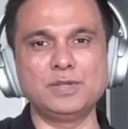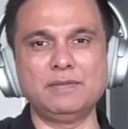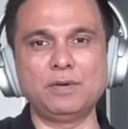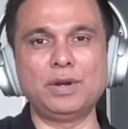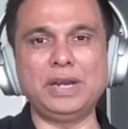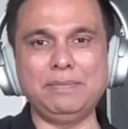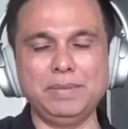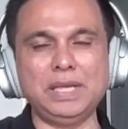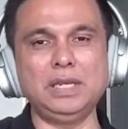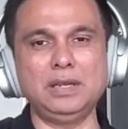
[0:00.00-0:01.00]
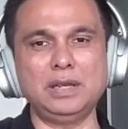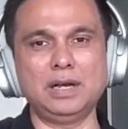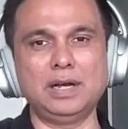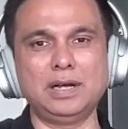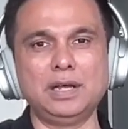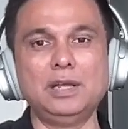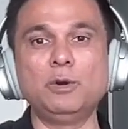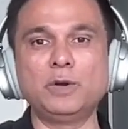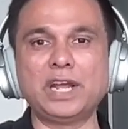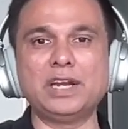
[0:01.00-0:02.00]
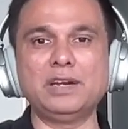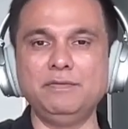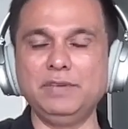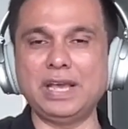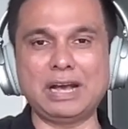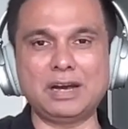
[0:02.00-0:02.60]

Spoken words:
have already been looked at. We